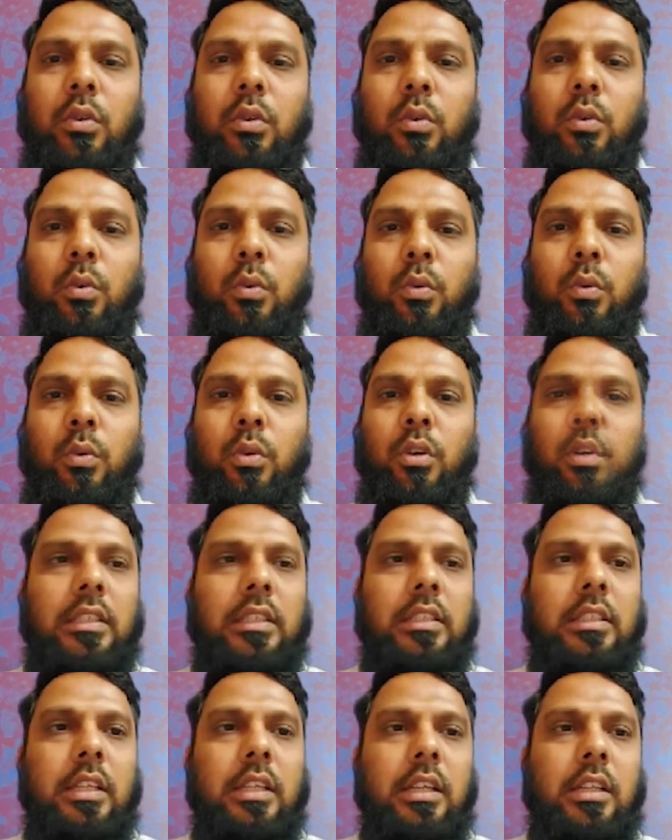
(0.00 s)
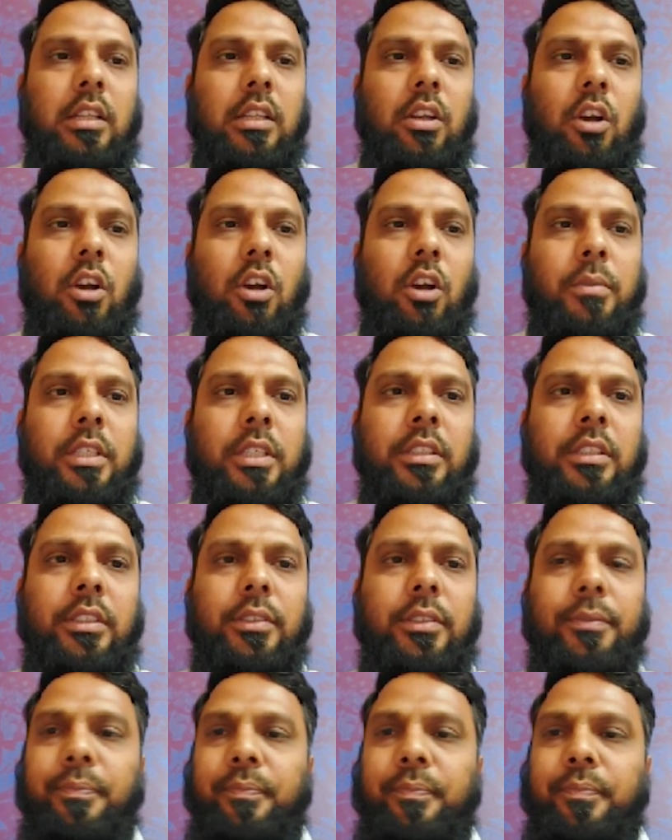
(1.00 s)
to consider the
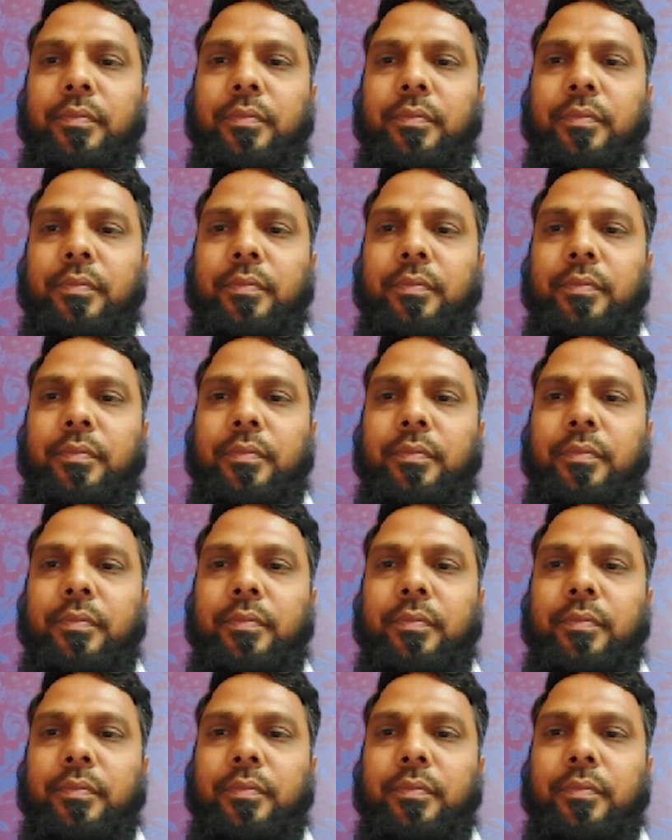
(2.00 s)
options.